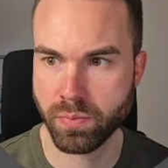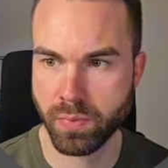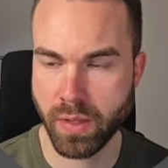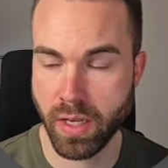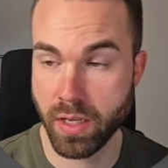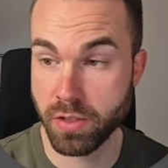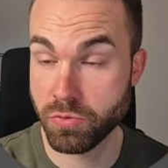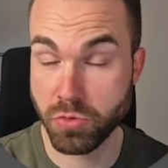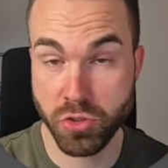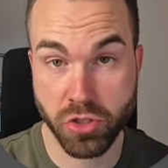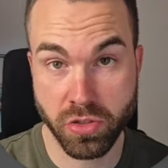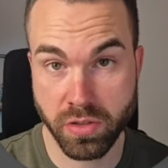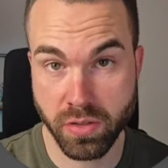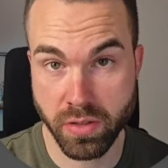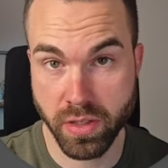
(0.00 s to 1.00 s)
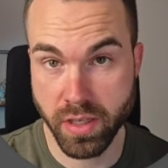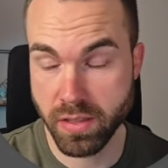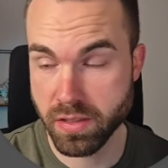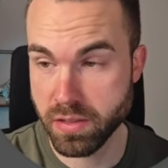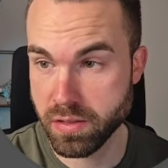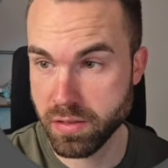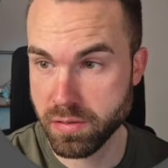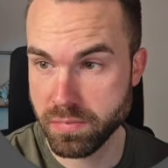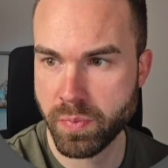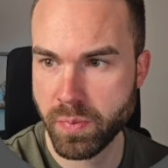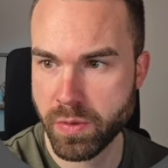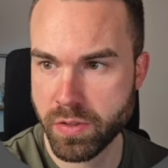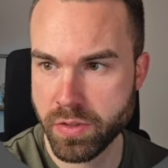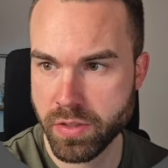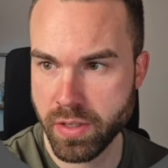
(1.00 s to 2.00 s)
And we're just gonna enter
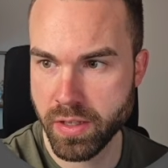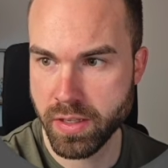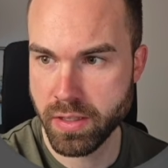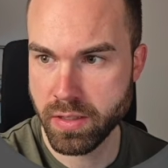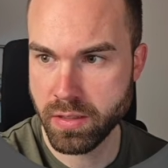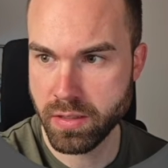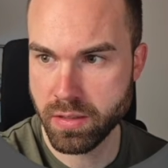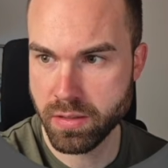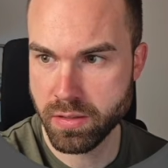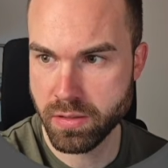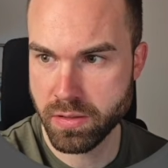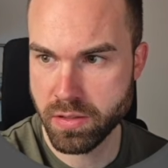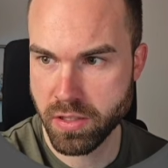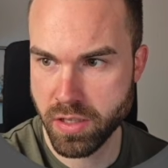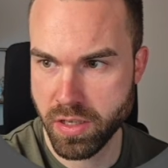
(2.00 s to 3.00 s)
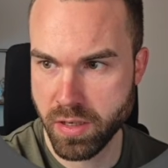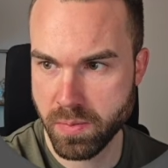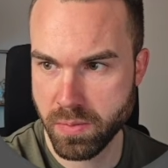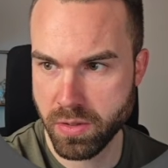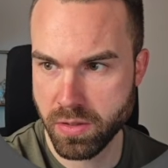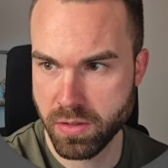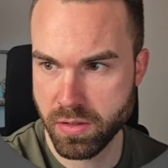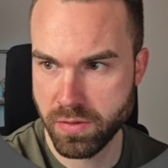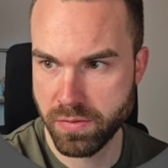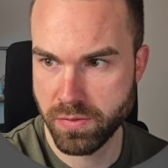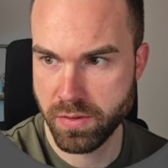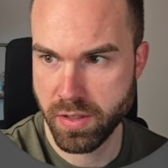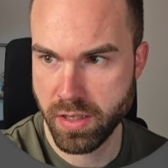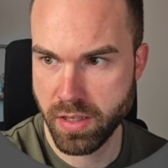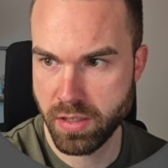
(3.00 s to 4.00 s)
scale the type
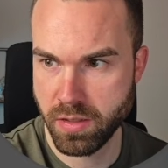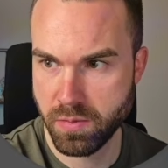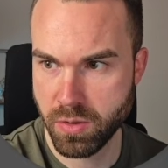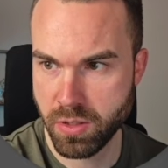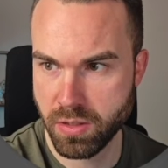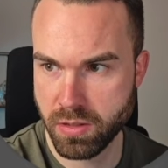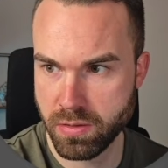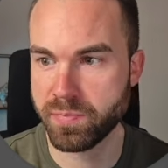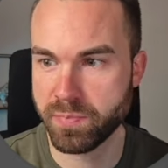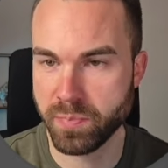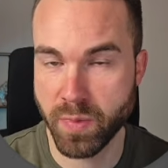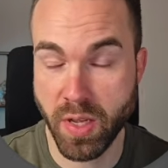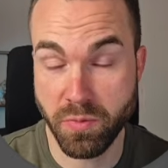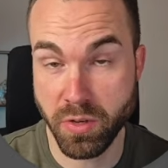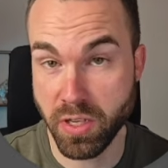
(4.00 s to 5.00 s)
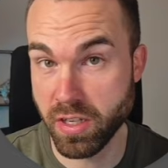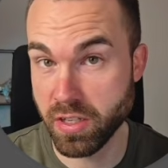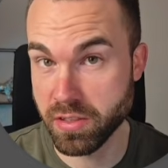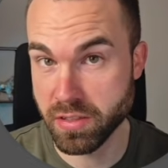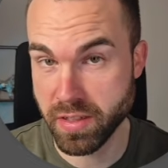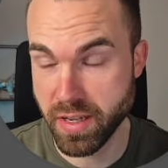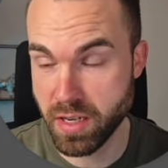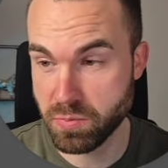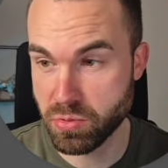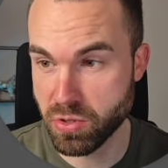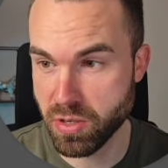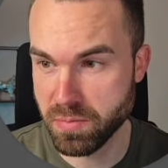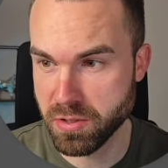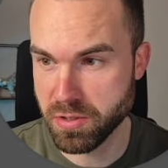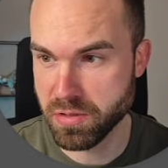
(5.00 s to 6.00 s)
of animal. Then we click scale
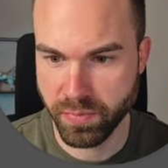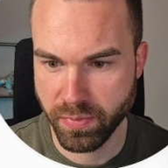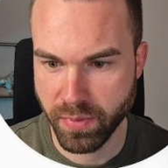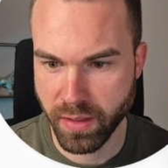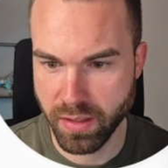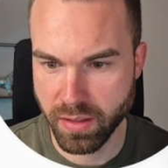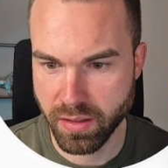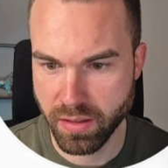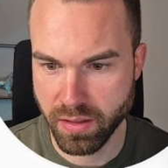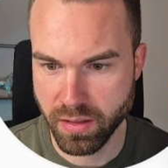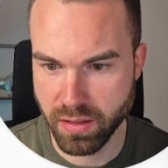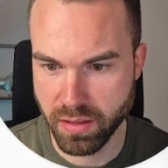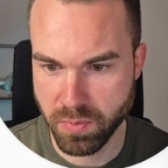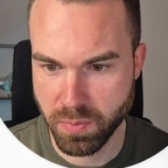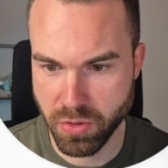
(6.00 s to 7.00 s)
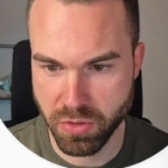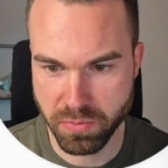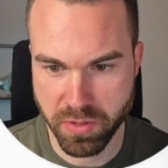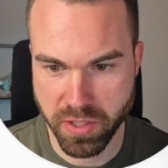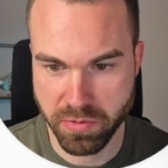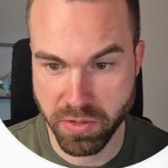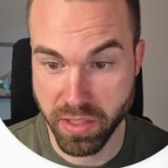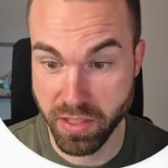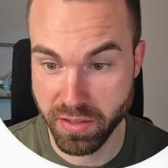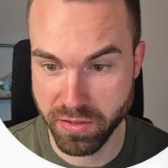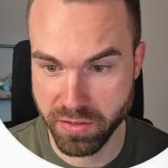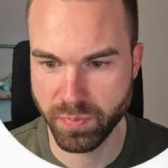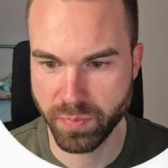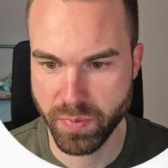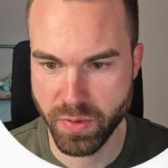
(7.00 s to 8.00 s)
prompt and boom, here we
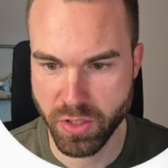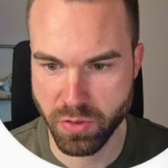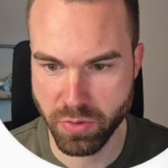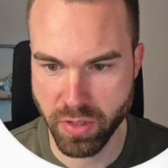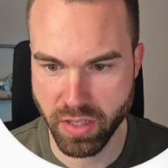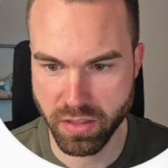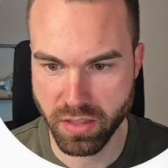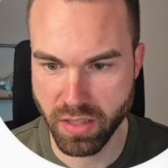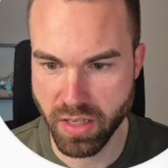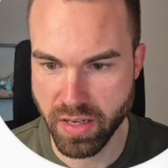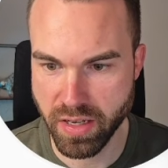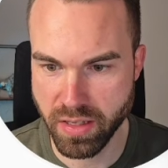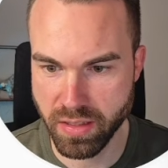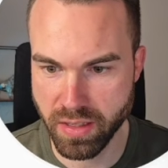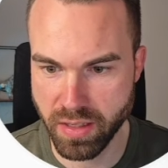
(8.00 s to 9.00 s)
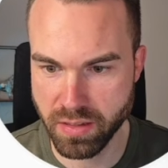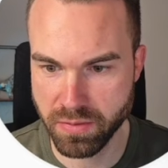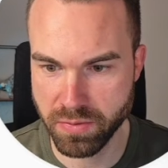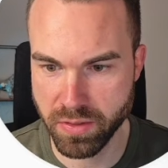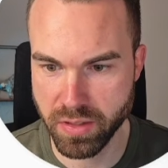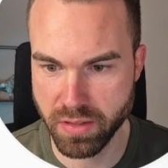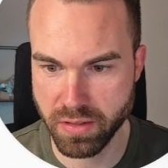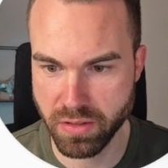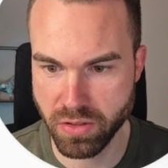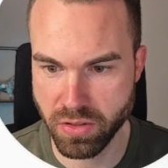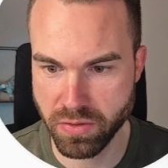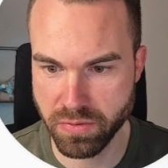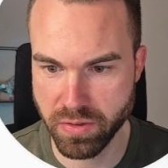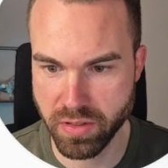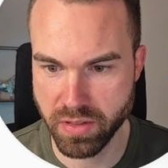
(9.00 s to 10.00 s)
go. So we get lion, elephant,
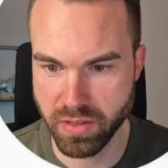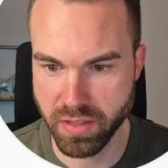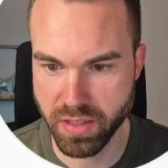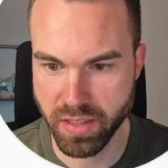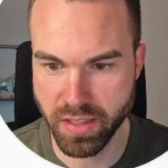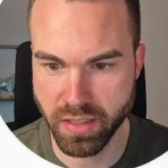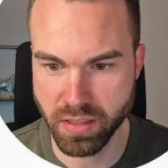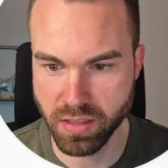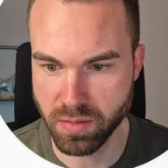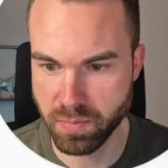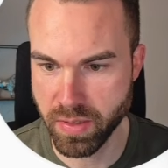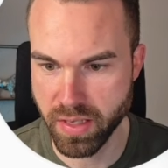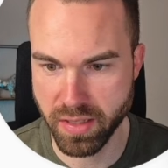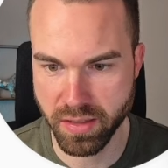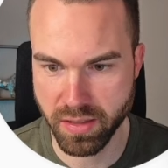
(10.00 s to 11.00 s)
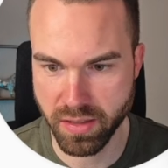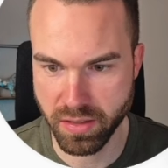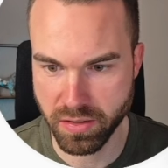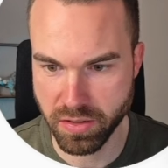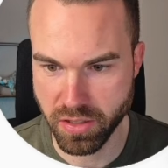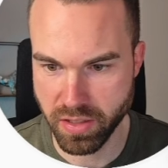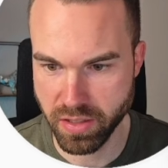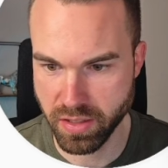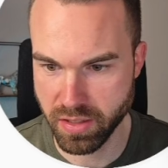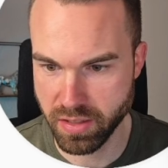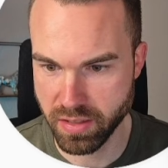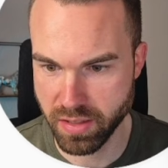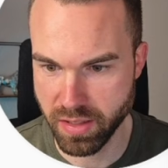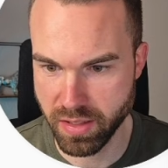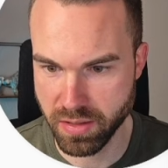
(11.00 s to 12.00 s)
dolphin, eagle, panda,
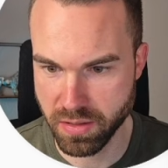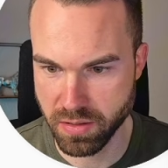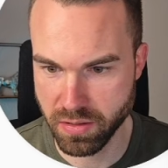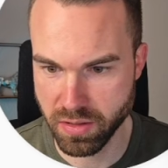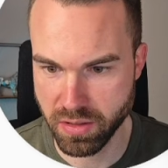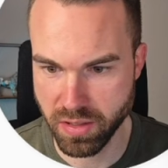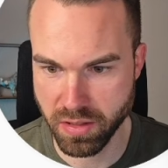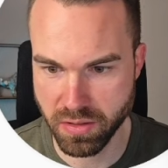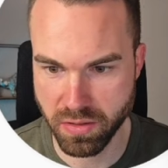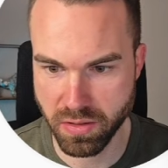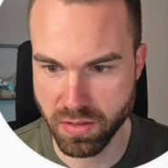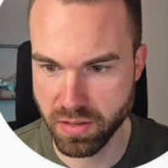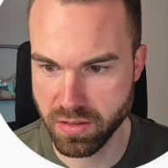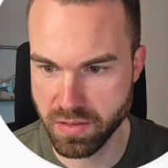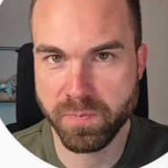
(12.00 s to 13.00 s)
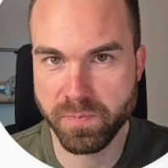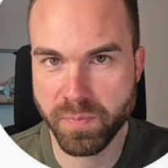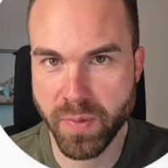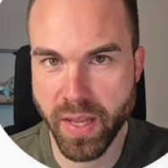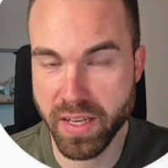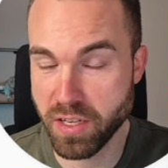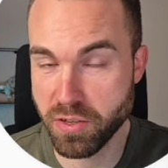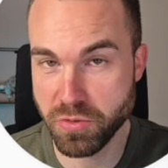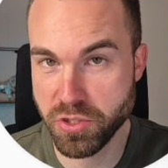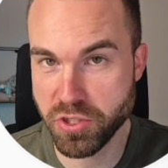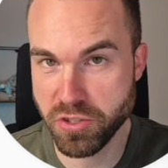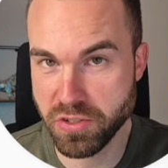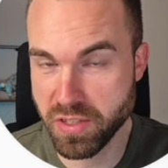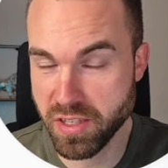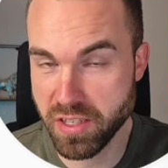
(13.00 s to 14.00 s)
tiger, and so on and so on. And now we're
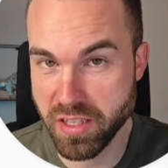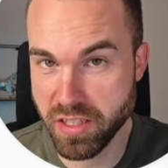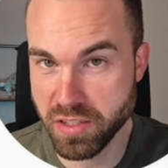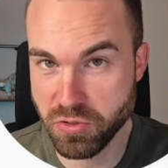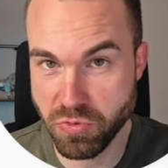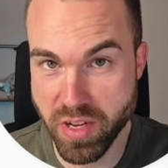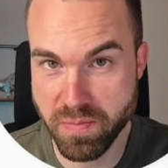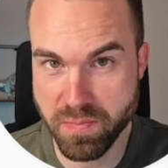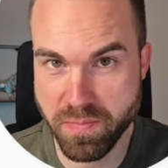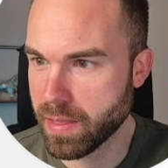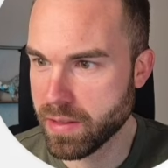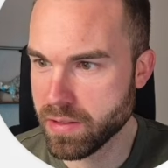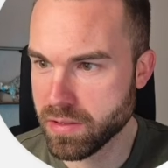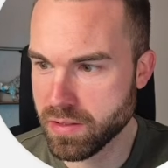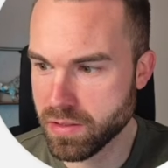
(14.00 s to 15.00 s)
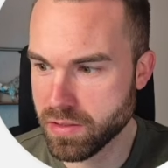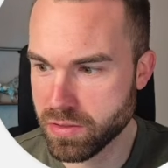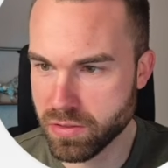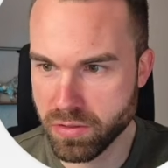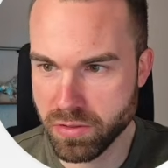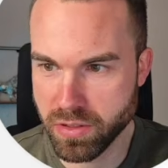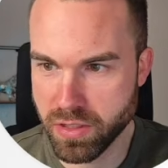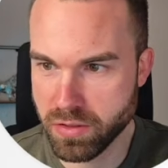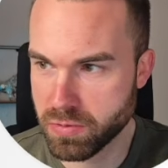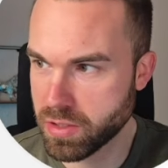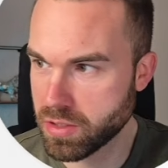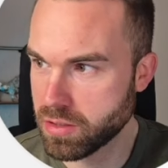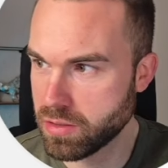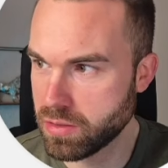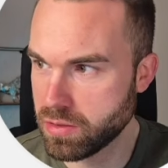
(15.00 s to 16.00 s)
just gonna hit dream. So here we
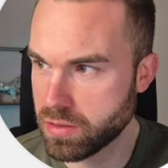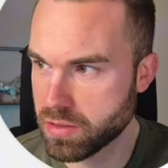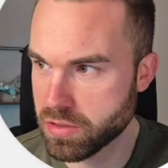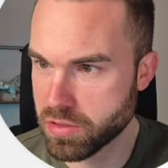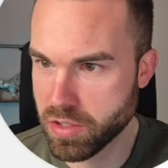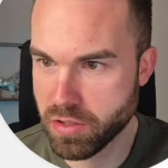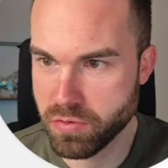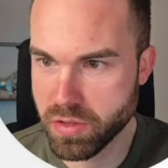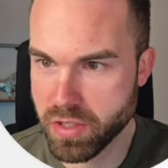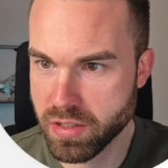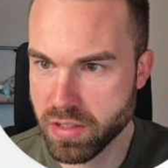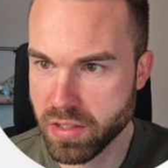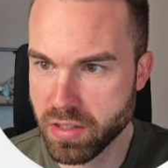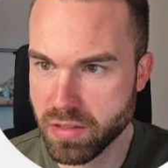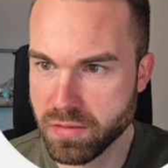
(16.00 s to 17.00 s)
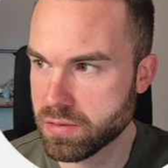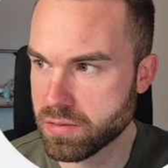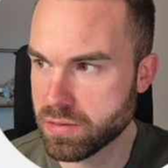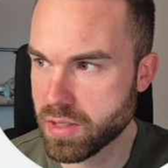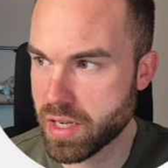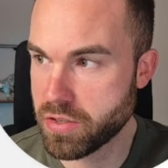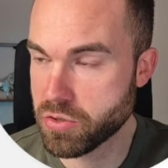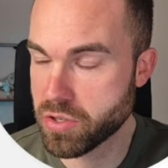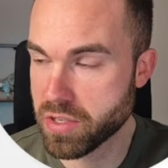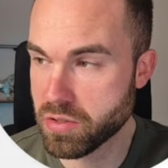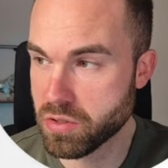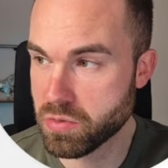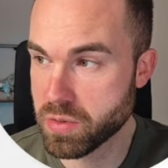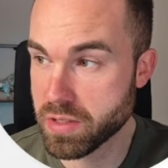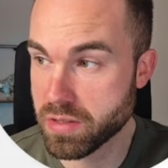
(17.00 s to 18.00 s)
go, it's generating. And you can
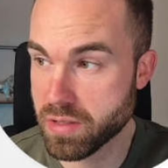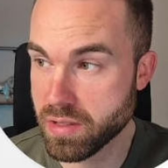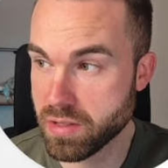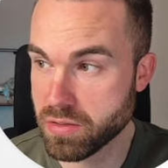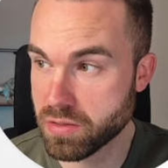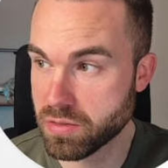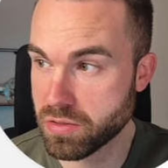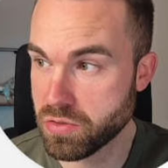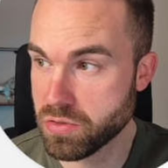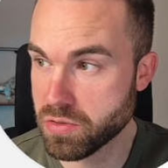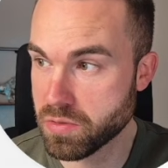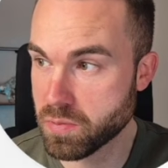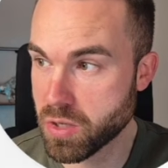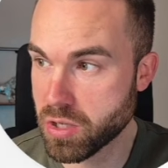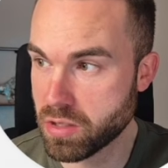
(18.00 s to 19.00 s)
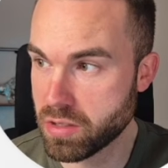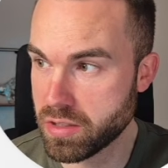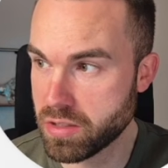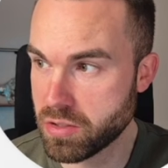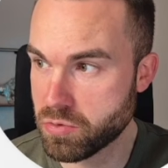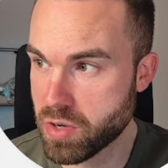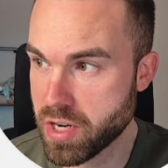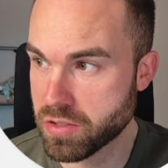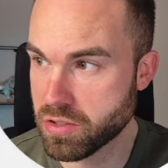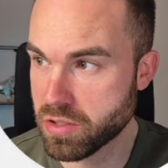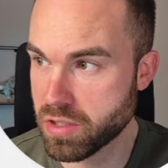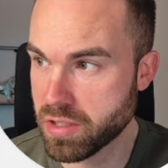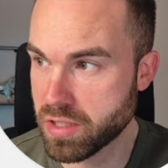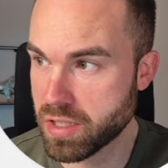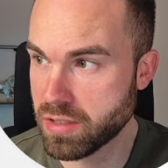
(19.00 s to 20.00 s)
always see the used model in the right
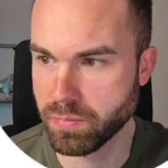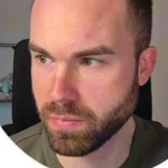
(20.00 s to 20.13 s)
corner.